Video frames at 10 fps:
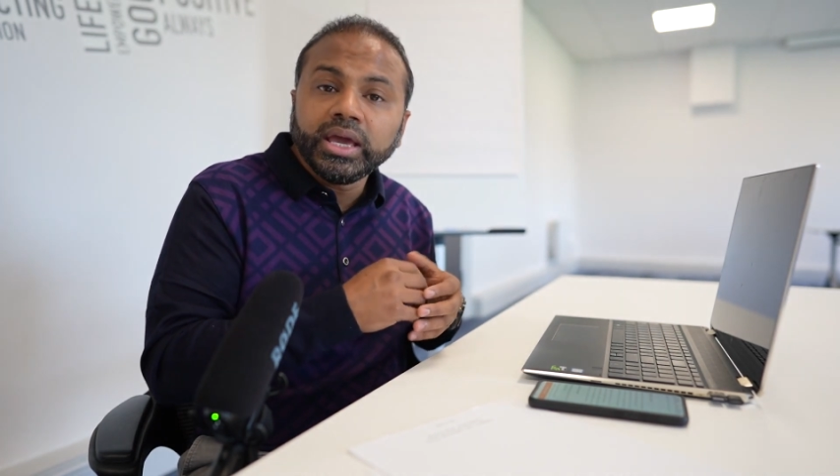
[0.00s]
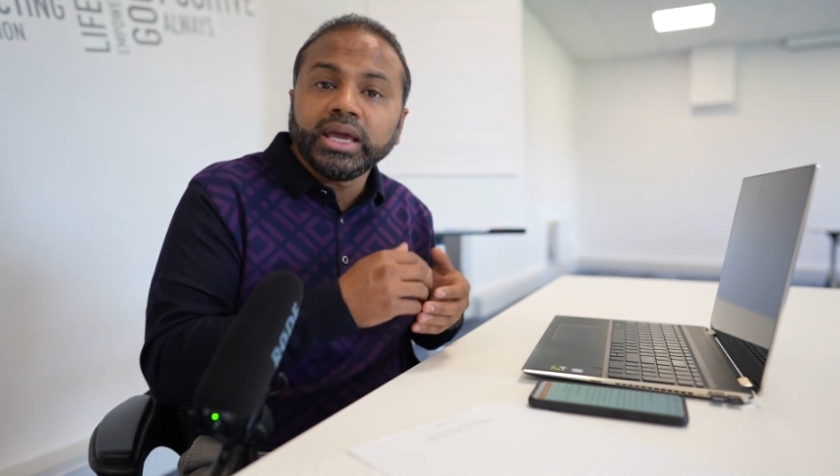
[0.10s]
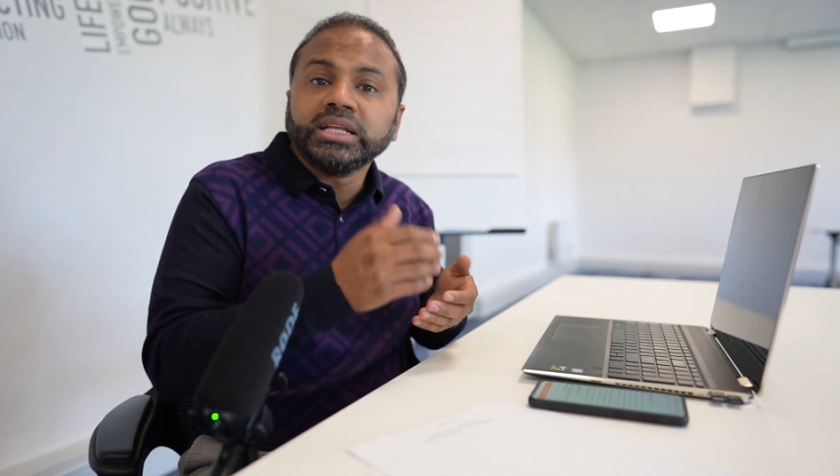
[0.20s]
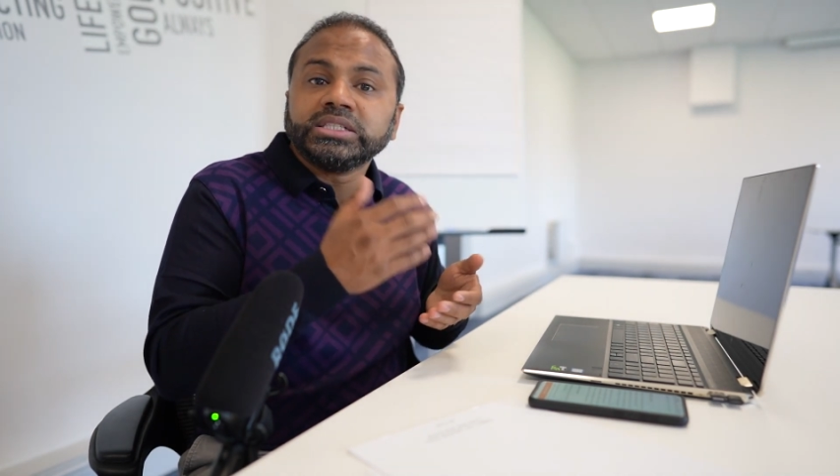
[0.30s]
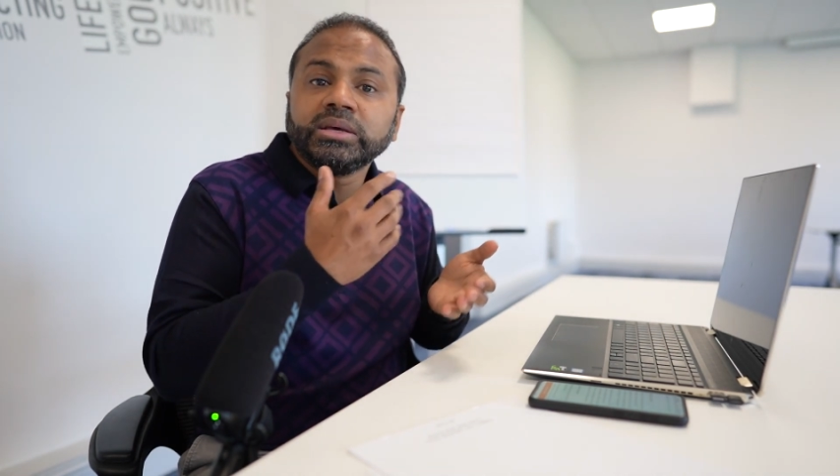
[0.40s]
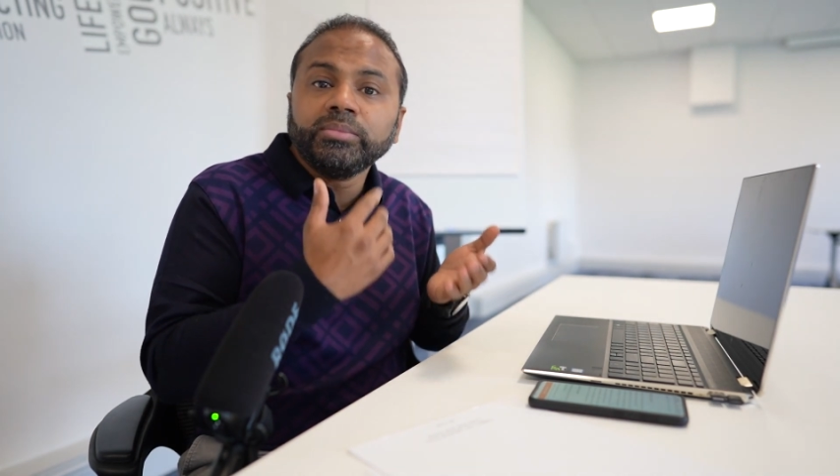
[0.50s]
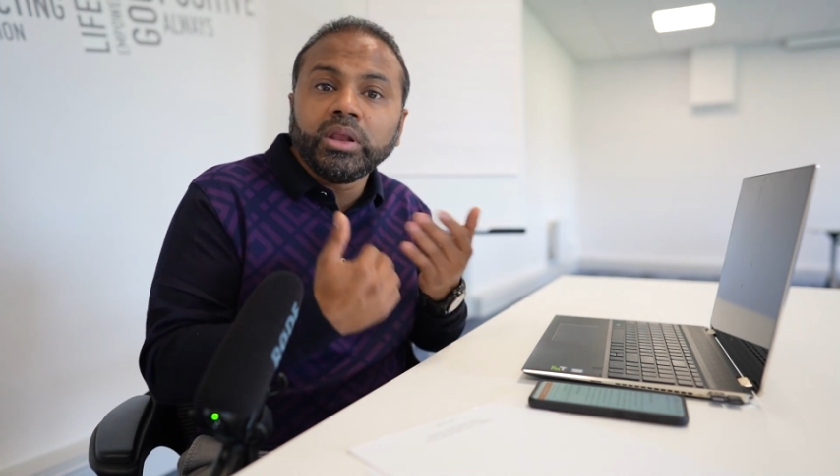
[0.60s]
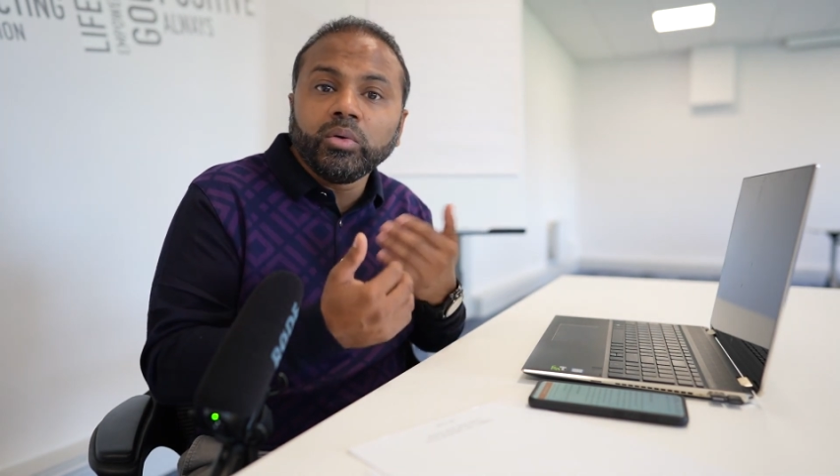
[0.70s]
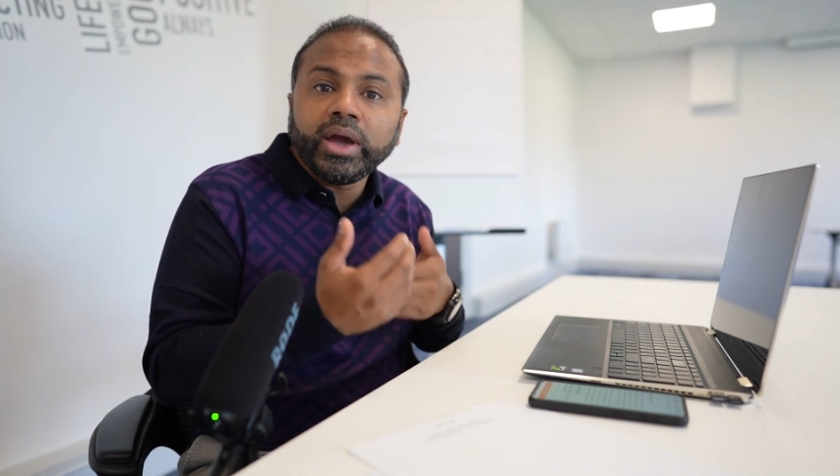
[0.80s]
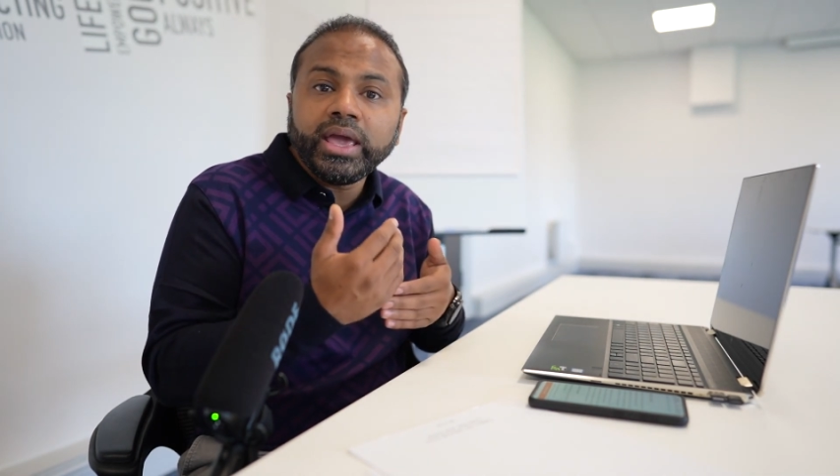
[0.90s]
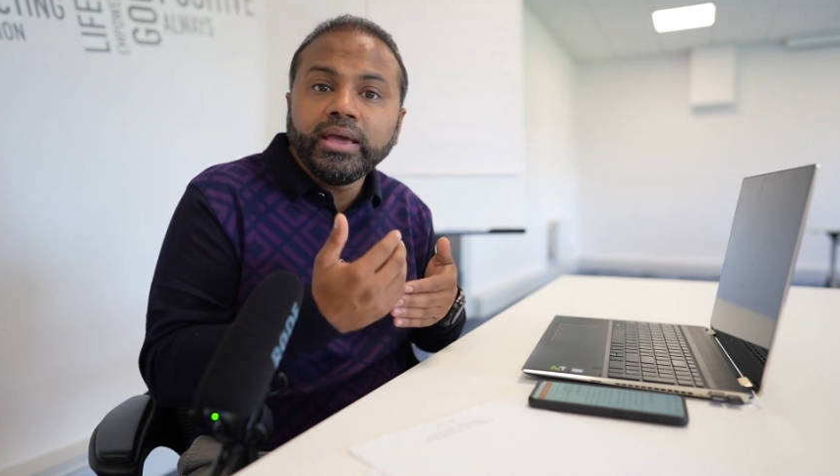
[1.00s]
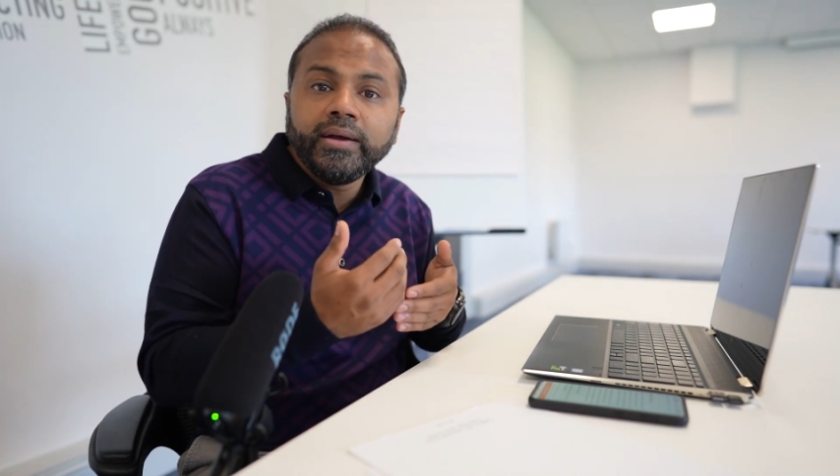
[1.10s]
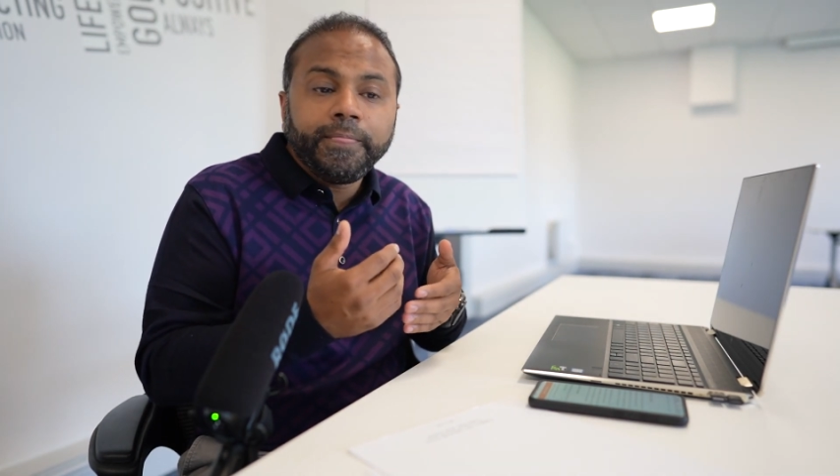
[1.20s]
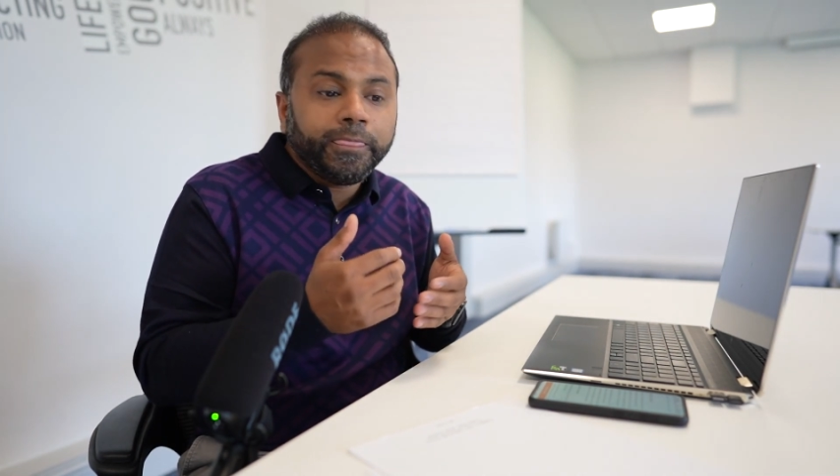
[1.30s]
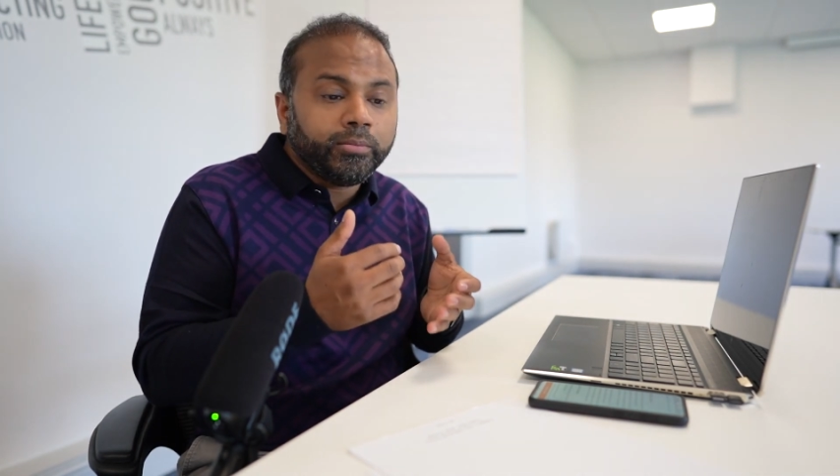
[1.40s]
In a similar way,
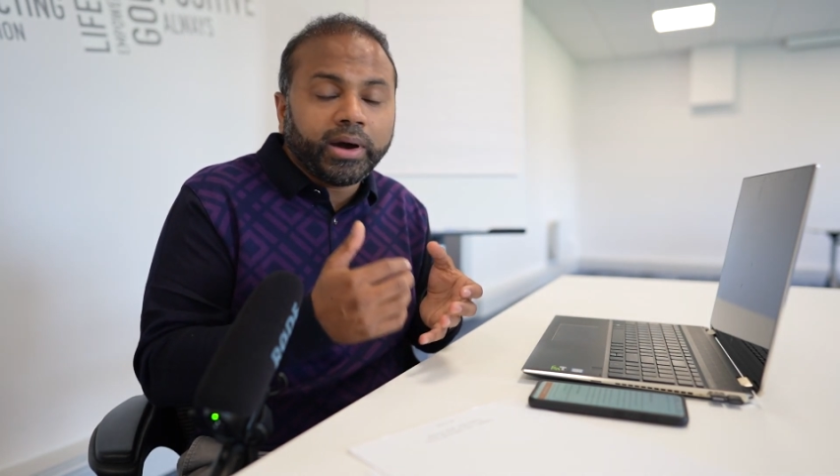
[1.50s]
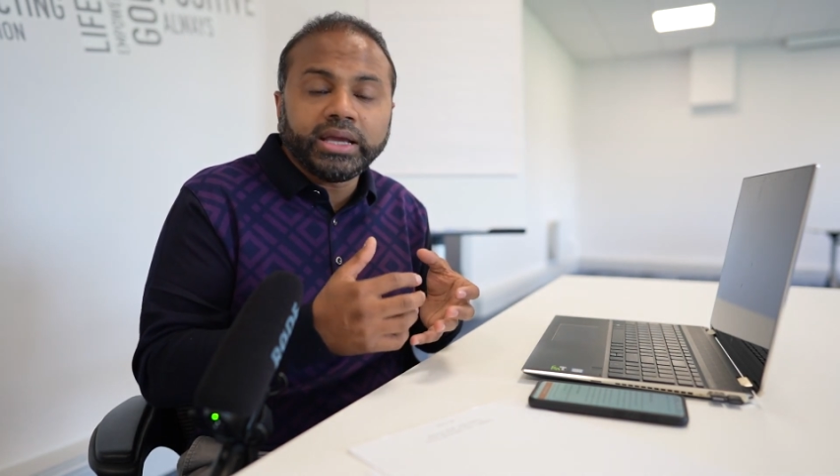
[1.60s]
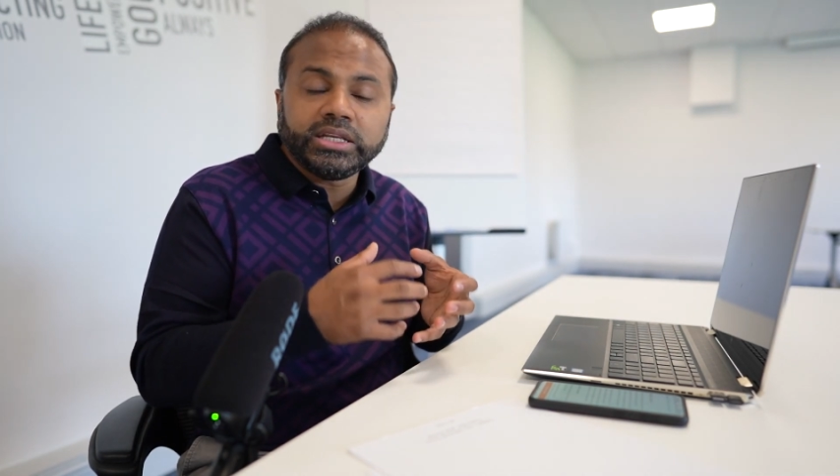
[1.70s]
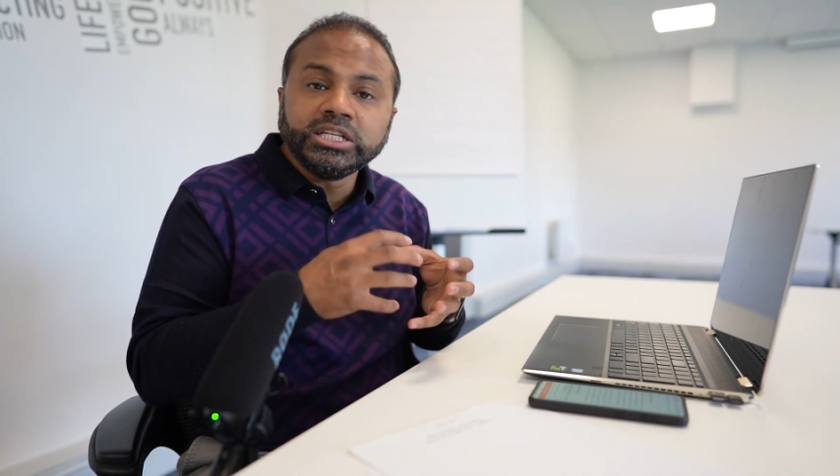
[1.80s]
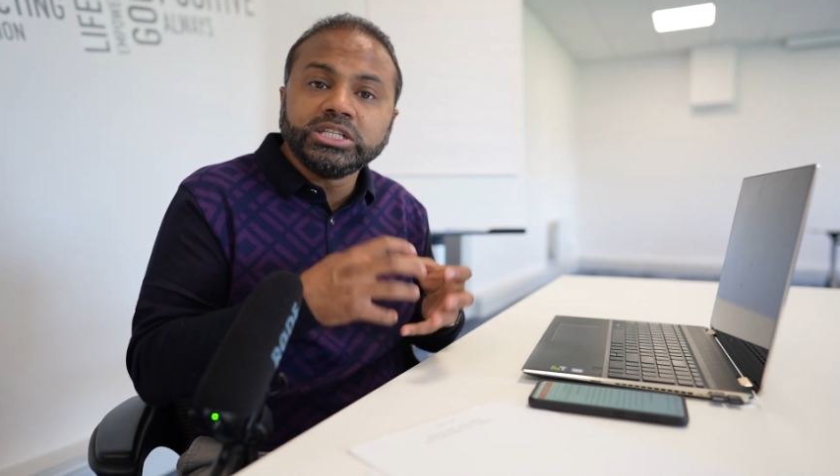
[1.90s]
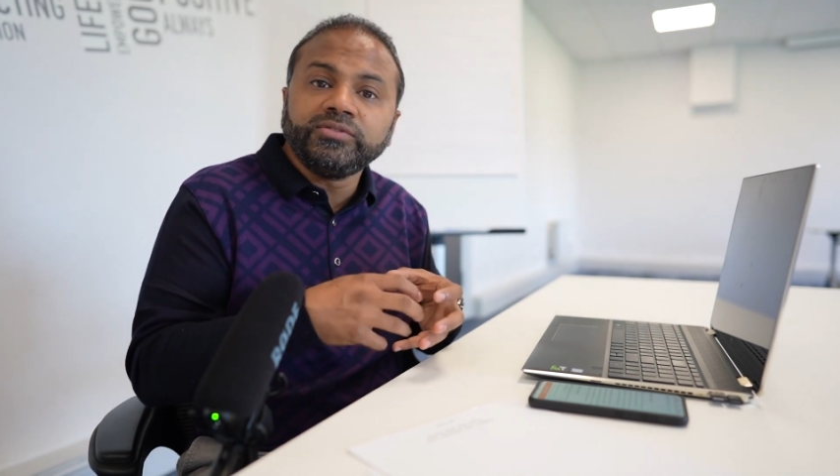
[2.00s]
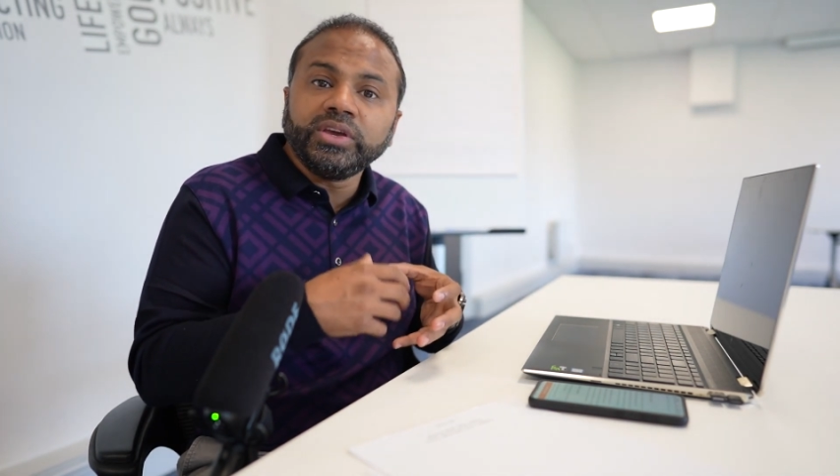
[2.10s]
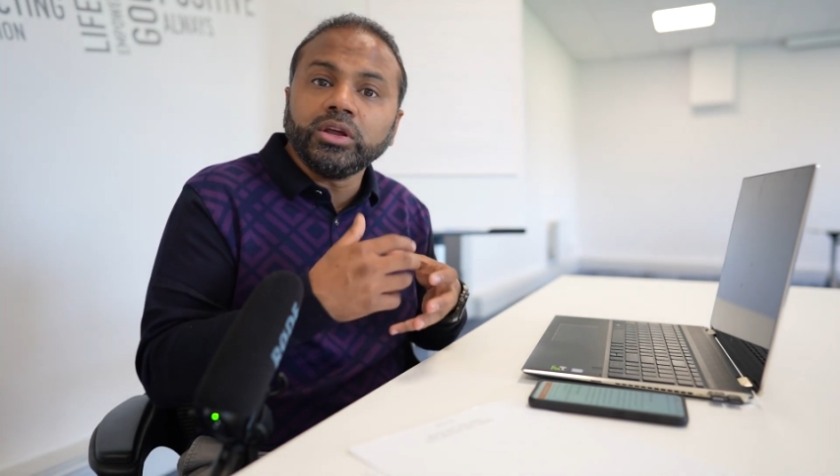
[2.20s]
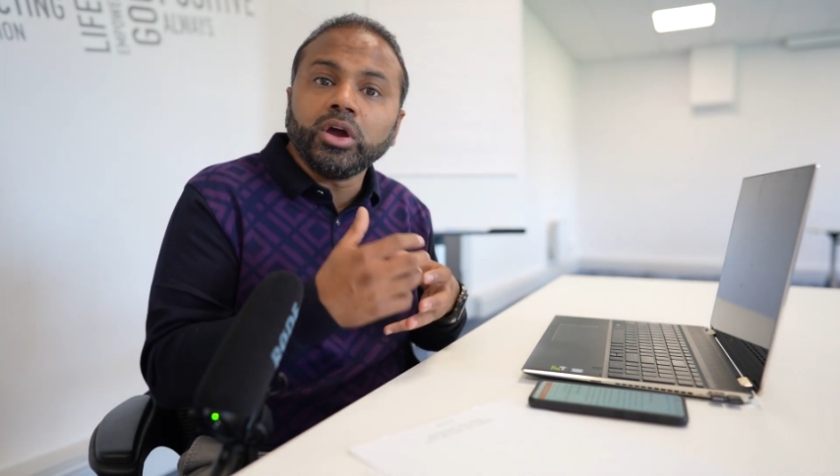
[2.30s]
you might intervene